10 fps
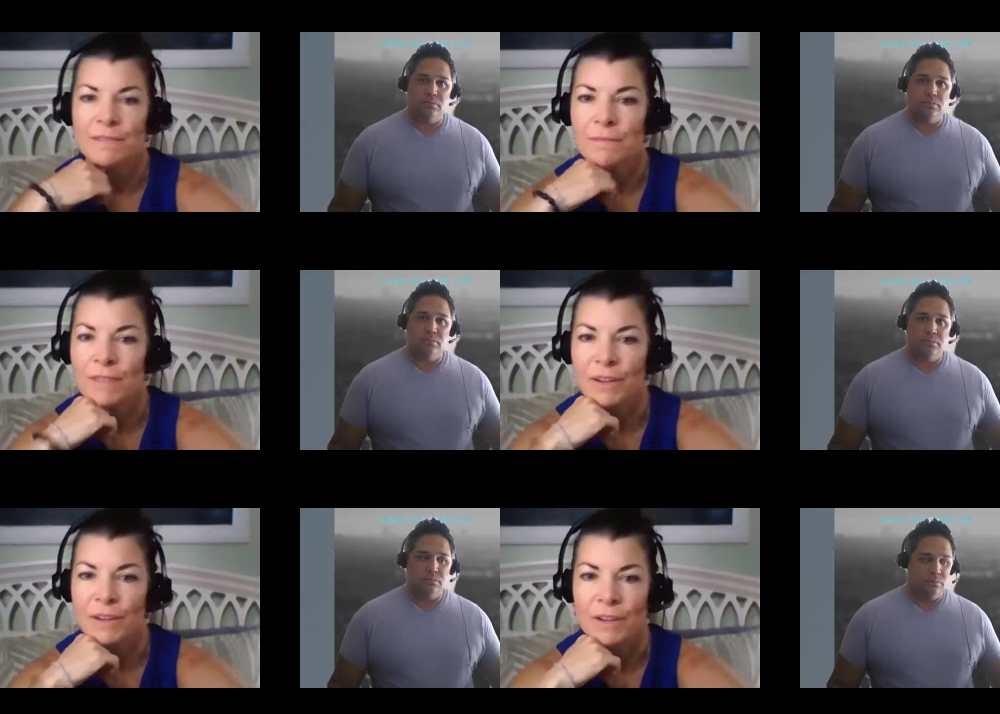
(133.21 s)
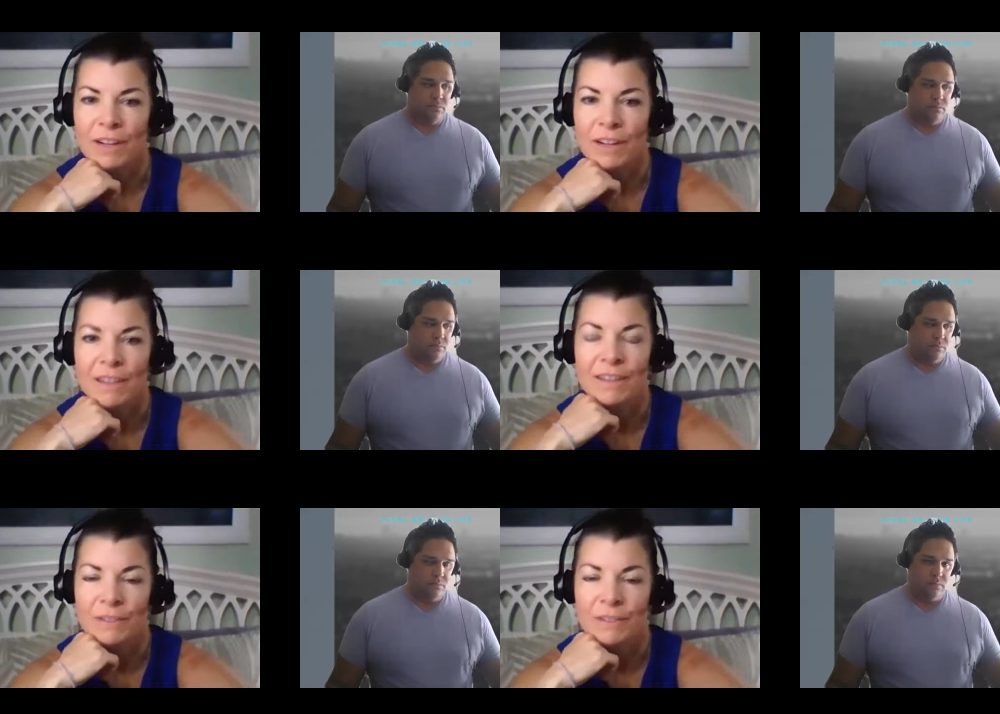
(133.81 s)
Speaker 1: you know, kind of
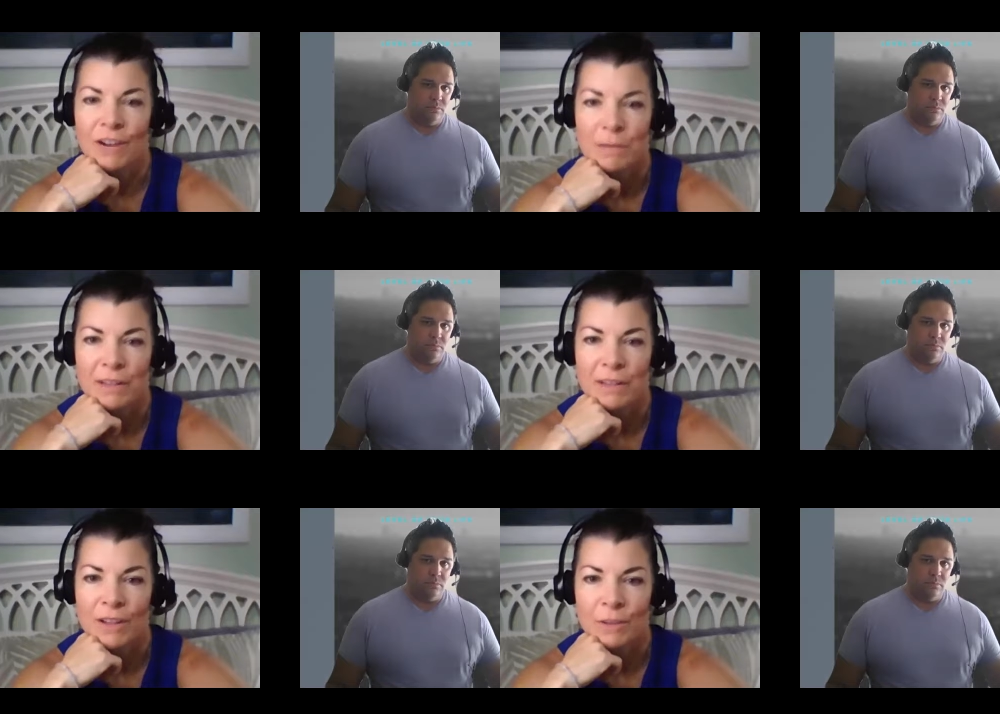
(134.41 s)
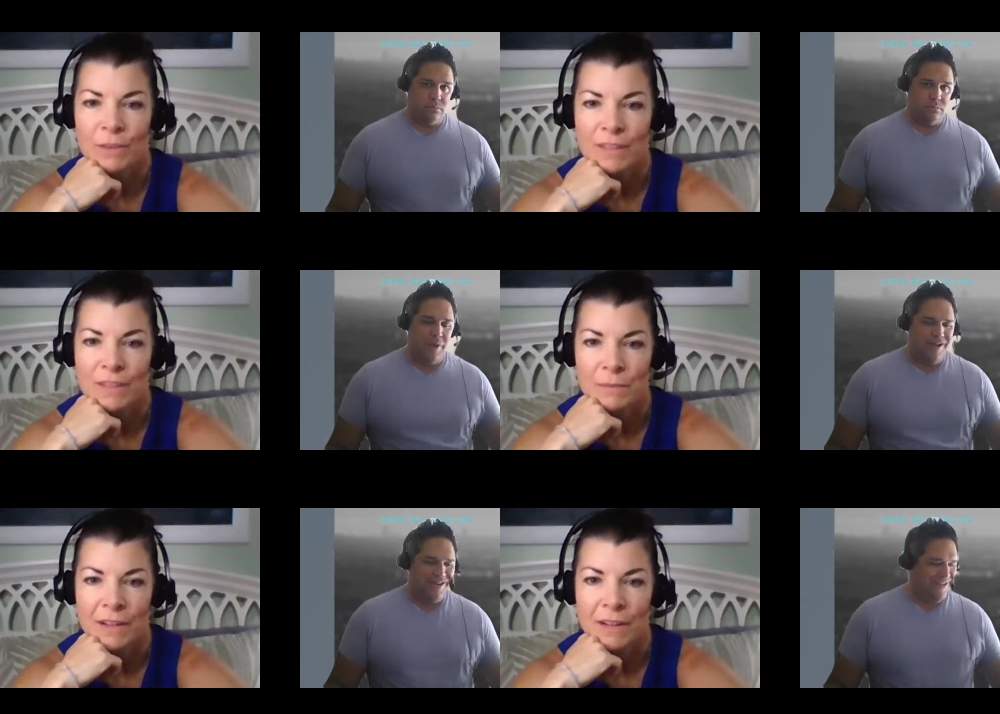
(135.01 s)
dragged me along with them,
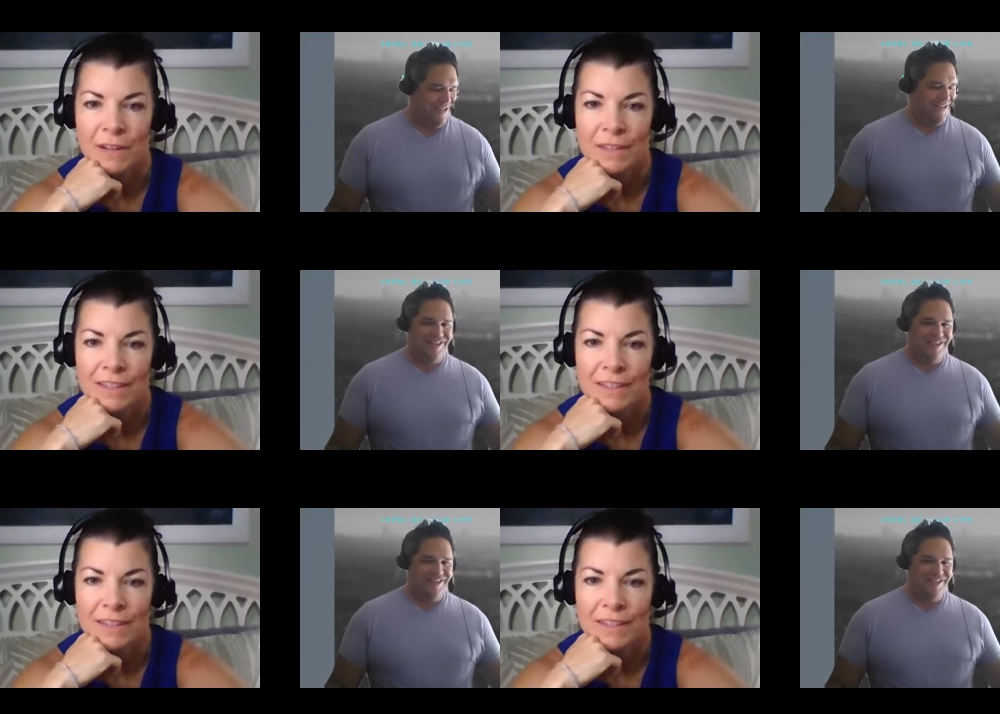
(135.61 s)
and I went